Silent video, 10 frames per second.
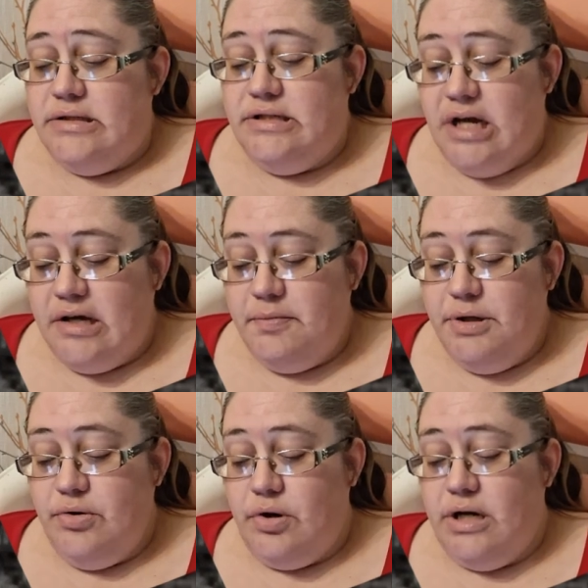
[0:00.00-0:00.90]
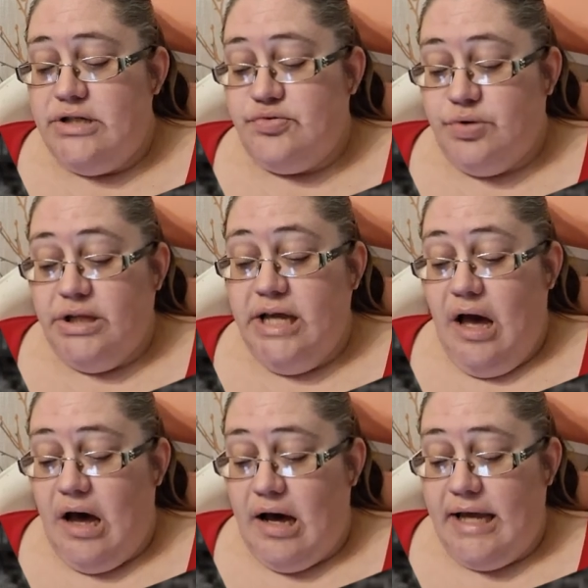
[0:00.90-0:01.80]
Duck manure is really
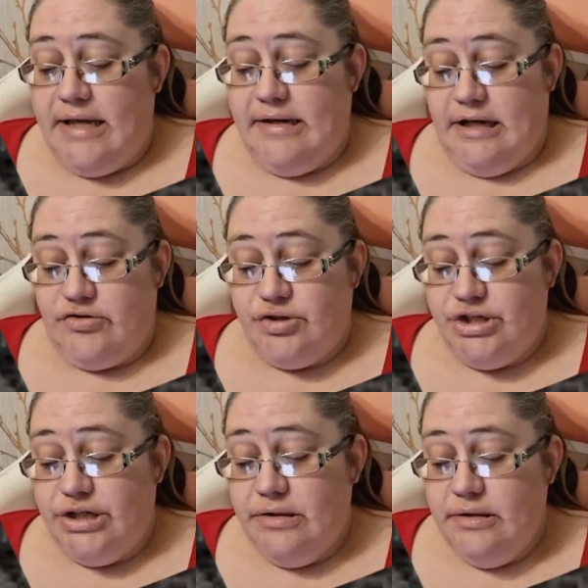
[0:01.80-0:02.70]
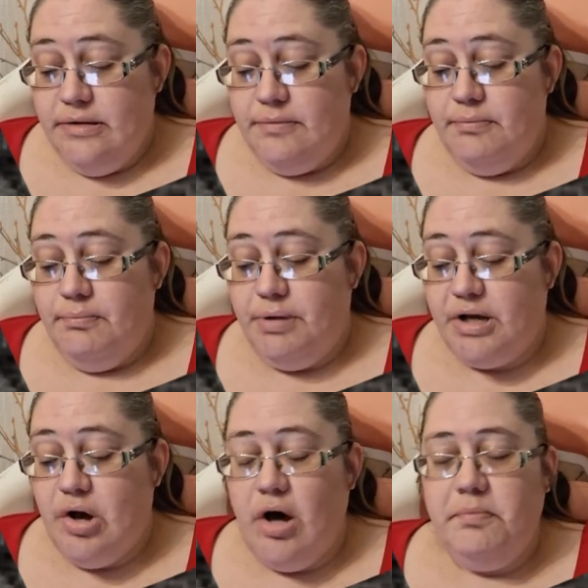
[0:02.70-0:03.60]
high in nitrogen, but
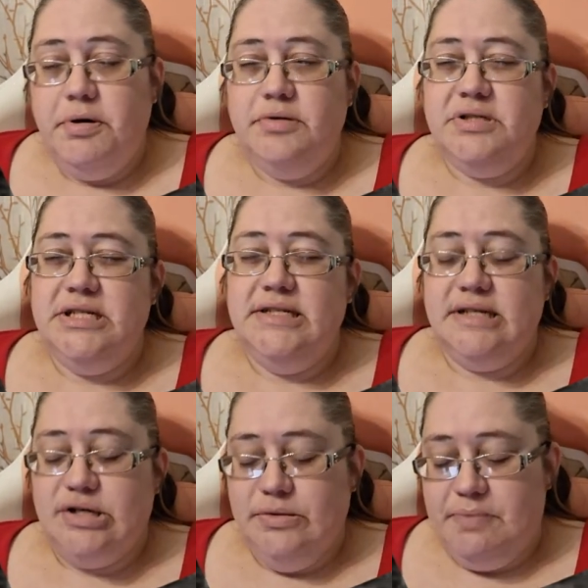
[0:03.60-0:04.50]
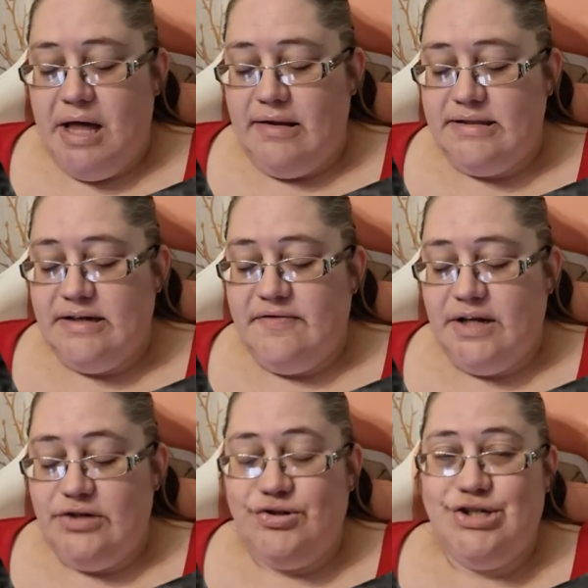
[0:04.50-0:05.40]
compost needs a good balance of
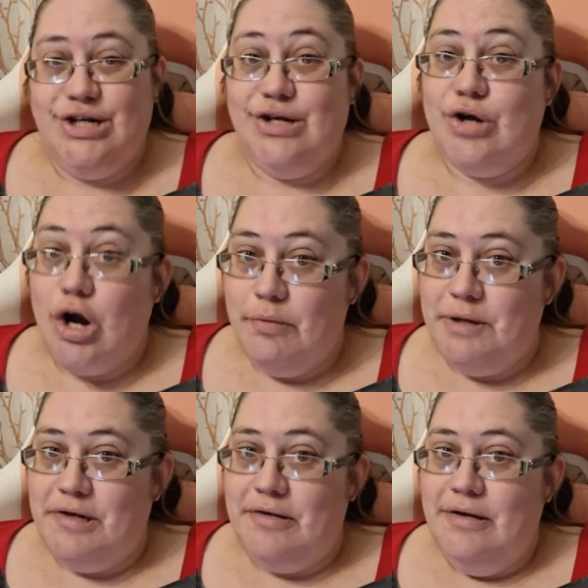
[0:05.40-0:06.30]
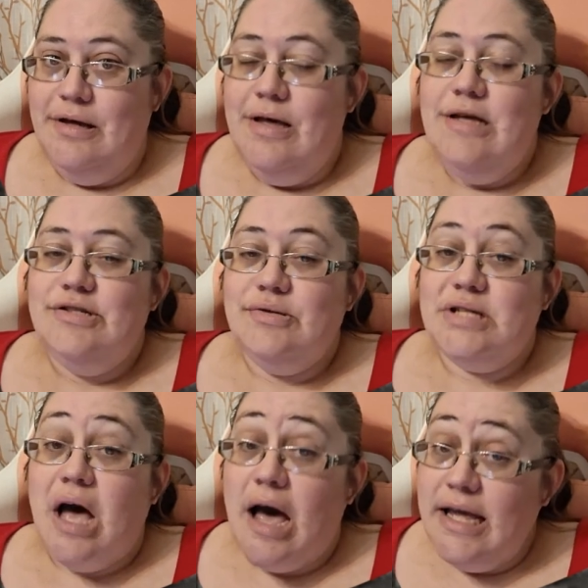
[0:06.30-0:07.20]
nitrogen and carbon. So it's
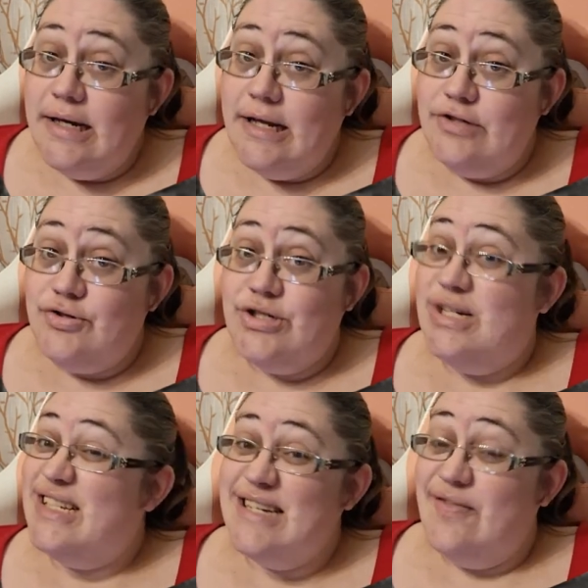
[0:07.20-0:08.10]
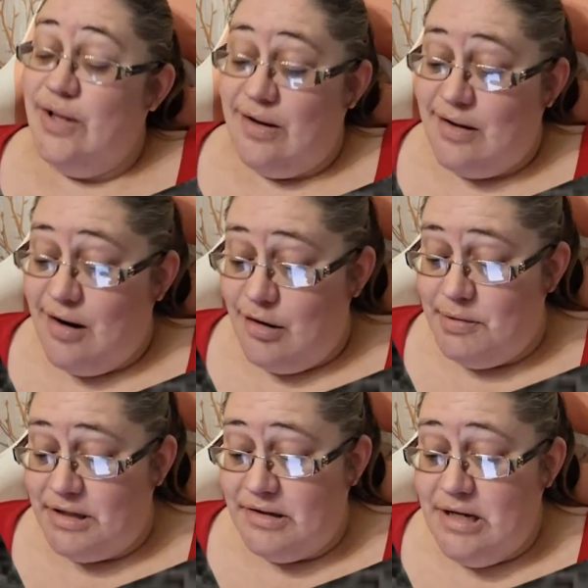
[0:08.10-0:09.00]
high in nitrogen, doesn't have a lot of
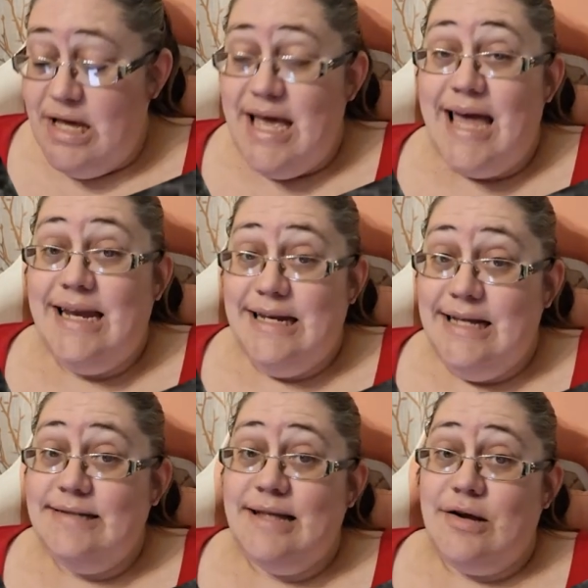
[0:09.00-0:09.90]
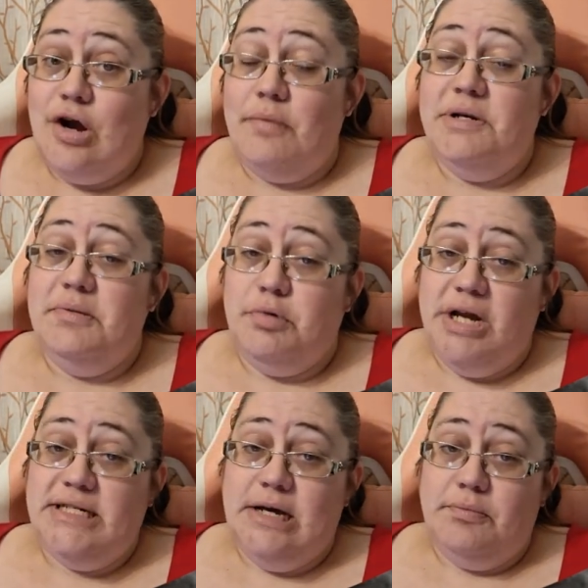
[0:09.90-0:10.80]
carbon, and it needs that carbon to
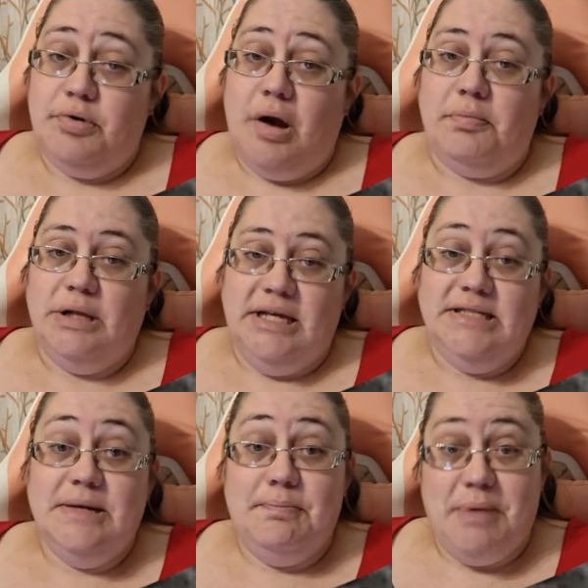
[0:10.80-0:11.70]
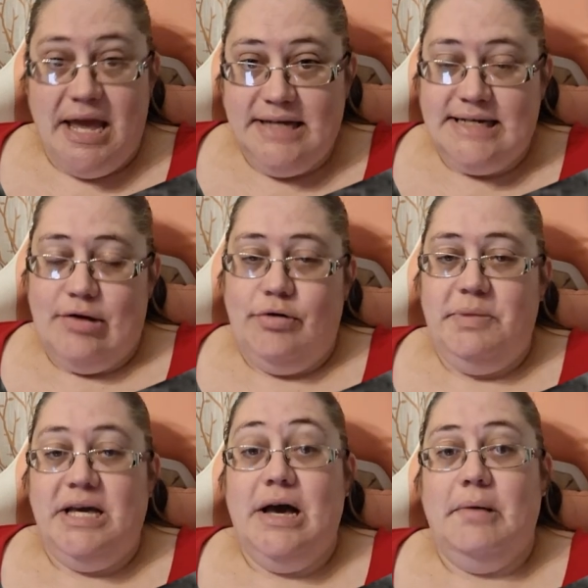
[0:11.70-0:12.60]
break down properly to bake down and
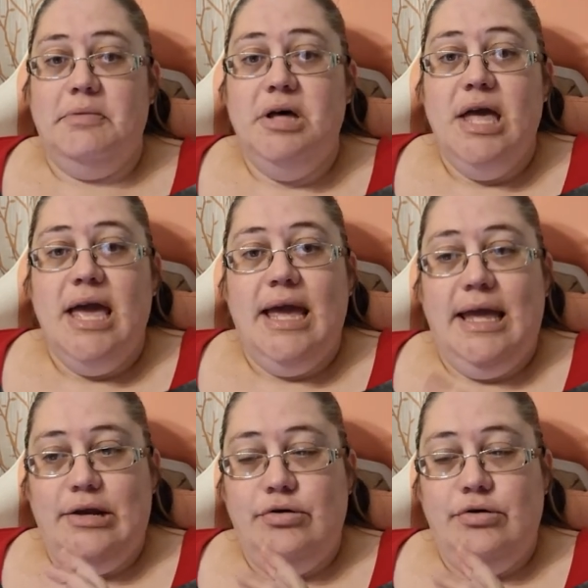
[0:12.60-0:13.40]
become a